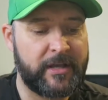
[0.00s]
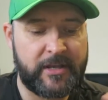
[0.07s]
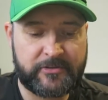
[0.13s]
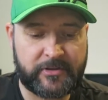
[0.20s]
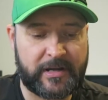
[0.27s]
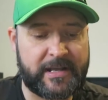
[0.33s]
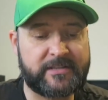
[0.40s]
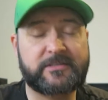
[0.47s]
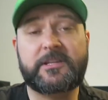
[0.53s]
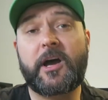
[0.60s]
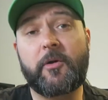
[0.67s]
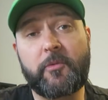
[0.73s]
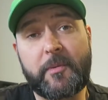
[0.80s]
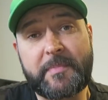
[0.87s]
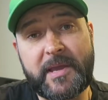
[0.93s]
So let's
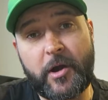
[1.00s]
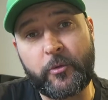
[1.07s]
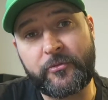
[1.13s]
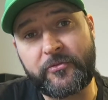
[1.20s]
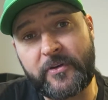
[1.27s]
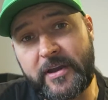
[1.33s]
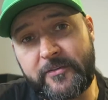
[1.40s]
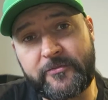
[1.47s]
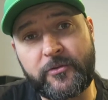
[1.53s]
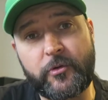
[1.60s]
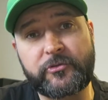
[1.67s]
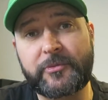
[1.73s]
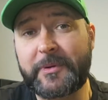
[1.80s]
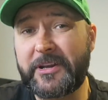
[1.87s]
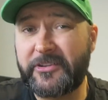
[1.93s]
start with my old
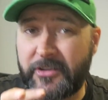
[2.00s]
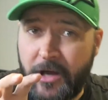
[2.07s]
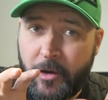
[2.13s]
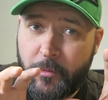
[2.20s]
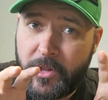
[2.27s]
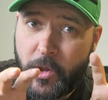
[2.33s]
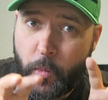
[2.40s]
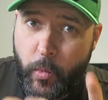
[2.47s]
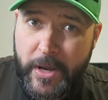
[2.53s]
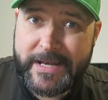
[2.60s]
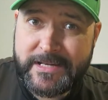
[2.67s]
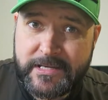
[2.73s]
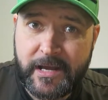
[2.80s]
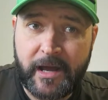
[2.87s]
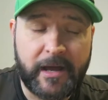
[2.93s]
faithfuls. I'm going to start with the
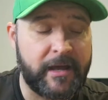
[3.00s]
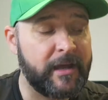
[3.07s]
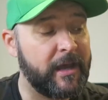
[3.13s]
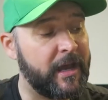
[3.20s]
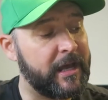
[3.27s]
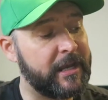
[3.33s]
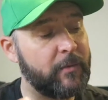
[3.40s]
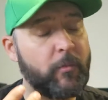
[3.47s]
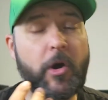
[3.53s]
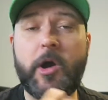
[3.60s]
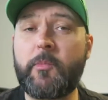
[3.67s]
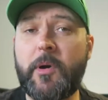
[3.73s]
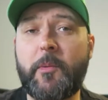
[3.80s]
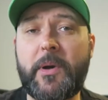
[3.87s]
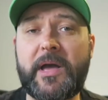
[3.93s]
winter and then
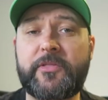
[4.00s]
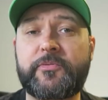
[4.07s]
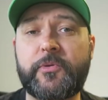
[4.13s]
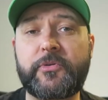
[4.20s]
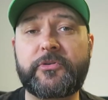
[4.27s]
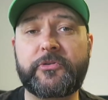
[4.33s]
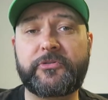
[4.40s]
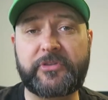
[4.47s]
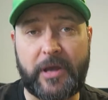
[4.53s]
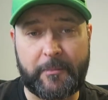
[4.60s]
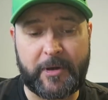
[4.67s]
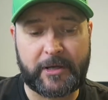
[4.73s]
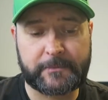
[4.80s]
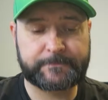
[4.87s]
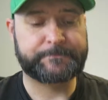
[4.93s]
work my way through to
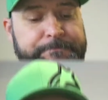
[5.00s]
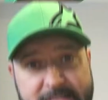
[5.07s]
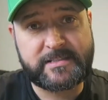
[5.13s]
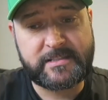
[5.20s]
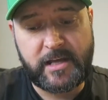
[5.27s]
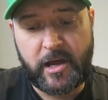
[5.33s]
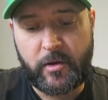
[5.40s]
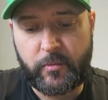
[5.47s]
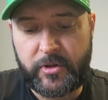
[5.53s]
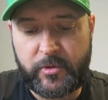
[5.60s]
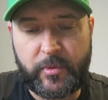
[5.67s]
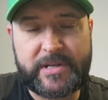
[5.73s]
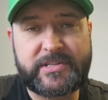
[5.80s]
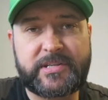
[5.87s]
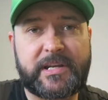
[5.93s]
summer. So let's start with
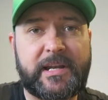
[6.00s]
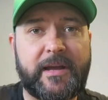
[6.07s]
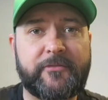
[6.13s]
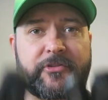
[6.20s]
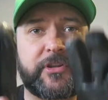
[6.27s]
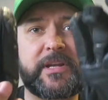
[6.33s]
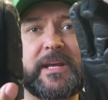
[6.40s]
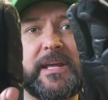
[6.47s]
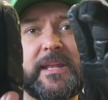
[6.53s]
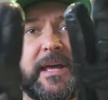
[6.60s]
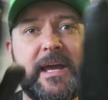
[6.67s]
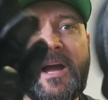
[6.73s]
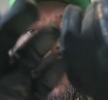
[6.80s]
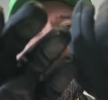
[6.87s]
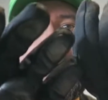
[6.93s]
the winter gloves, and here
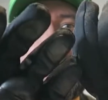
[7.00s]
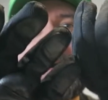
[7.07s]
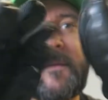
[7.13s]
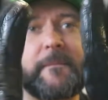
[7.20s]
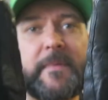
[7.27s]
they are.